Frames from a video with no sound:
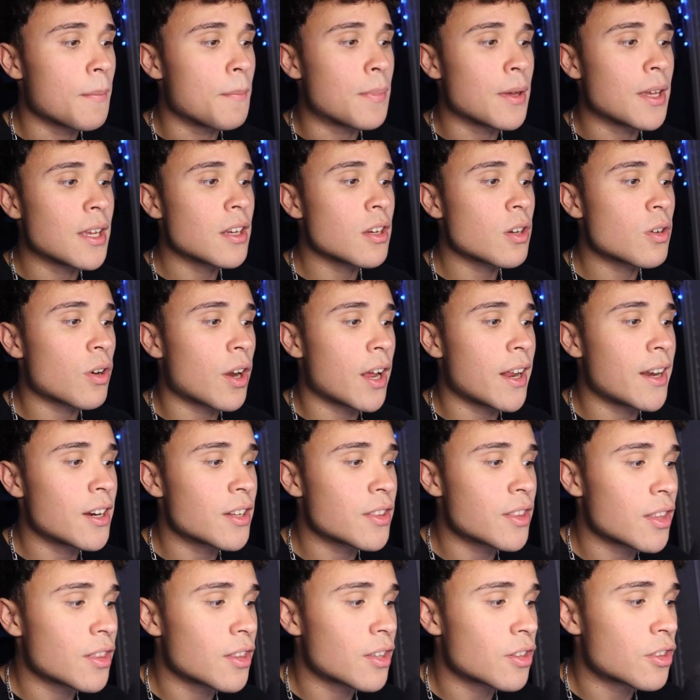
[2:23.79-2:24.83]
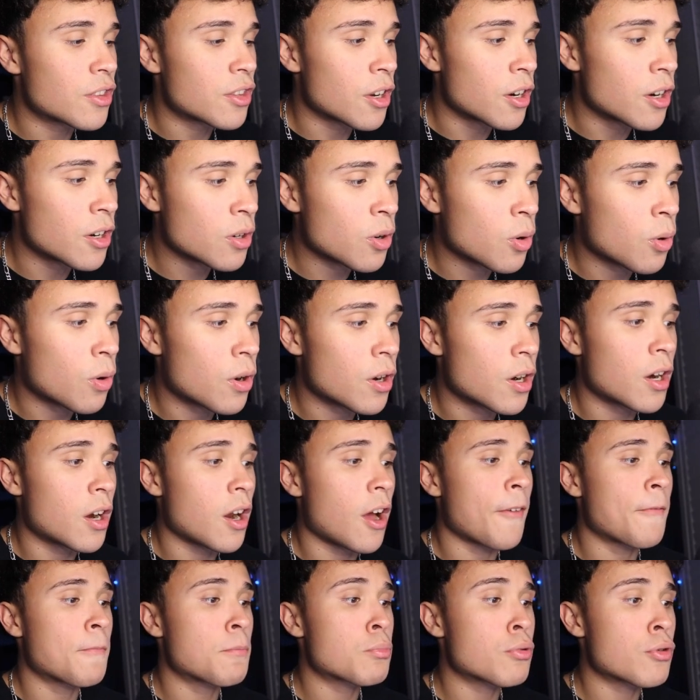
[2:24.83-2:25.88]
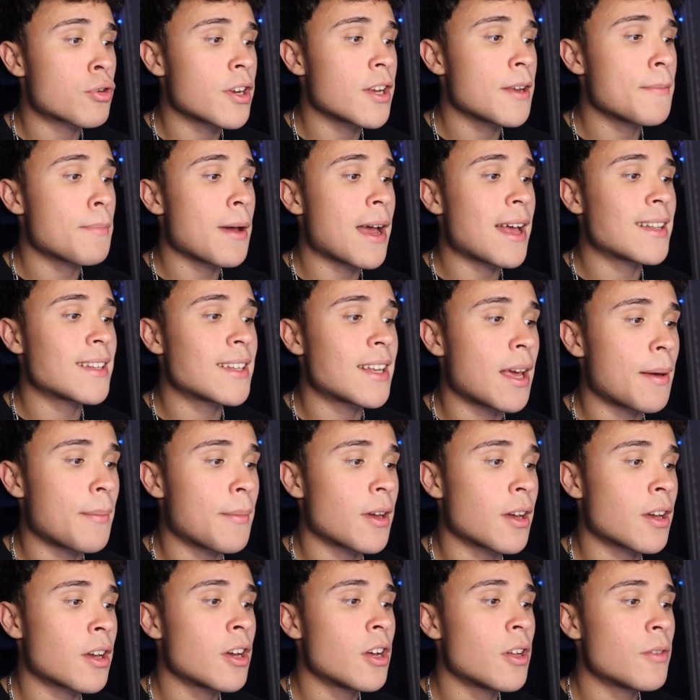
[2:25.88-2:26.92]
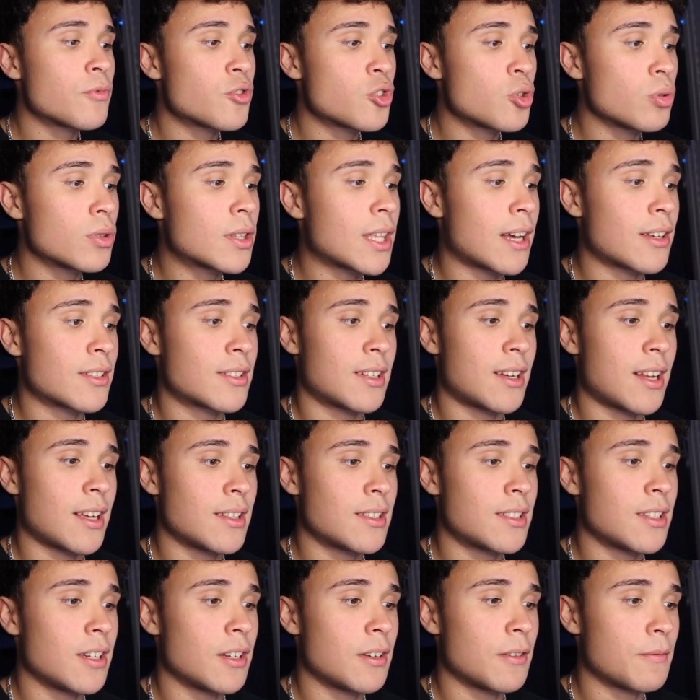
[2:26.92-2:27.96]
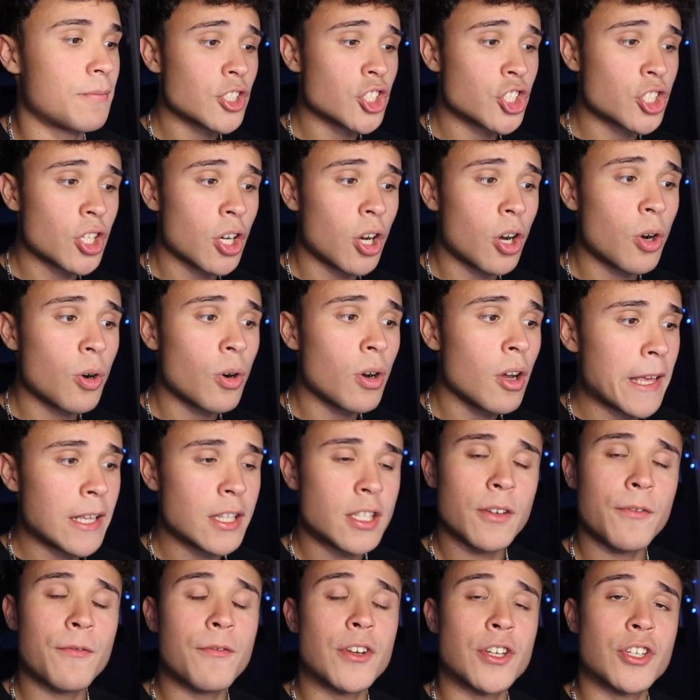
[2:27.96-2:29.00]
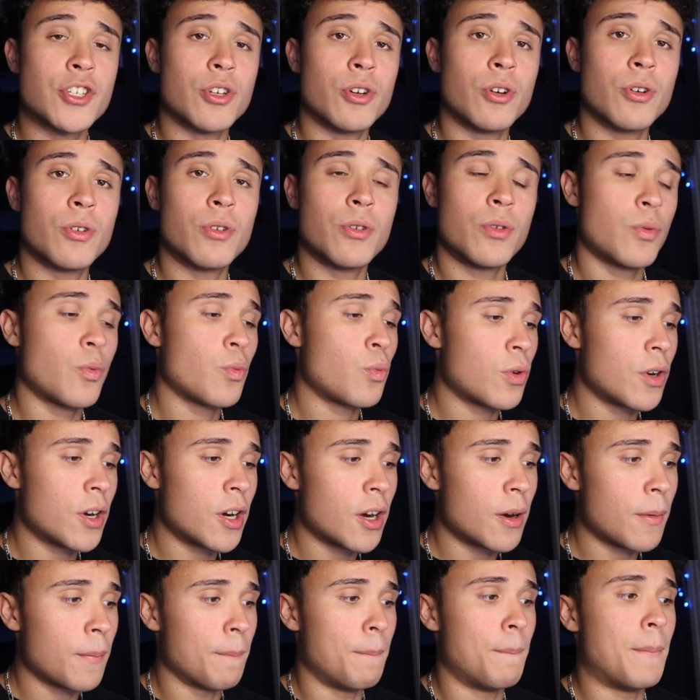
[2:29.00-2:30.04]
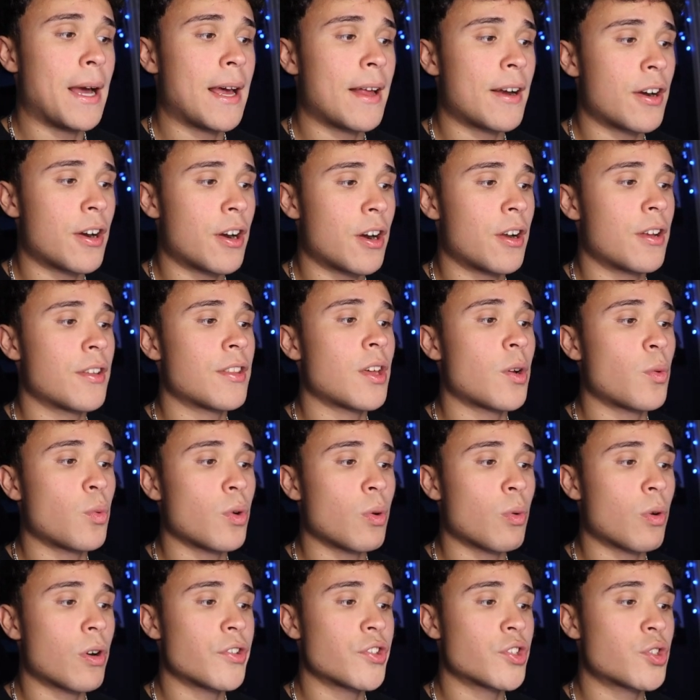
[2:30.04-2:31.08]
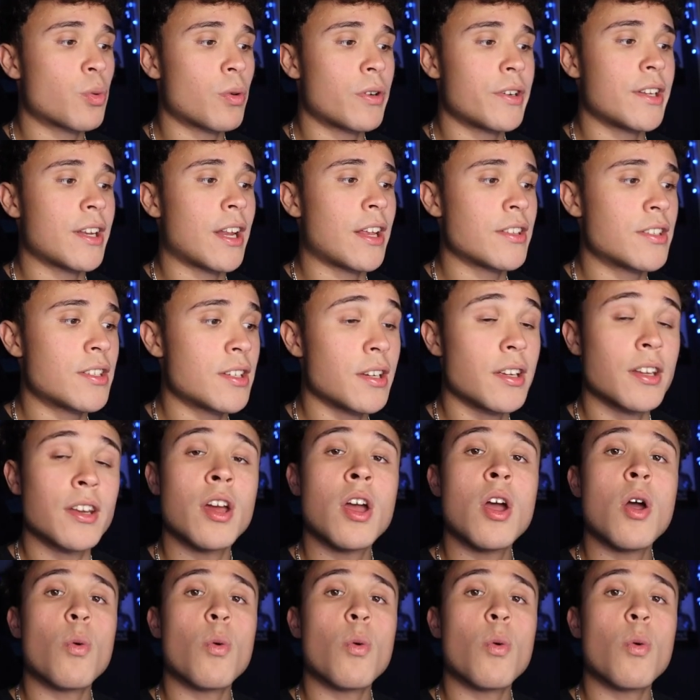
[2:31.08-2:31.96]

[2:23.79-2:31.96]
being greater than the third quarter of pre-pandemic 2019. So it's official. We're better than we were in 2019.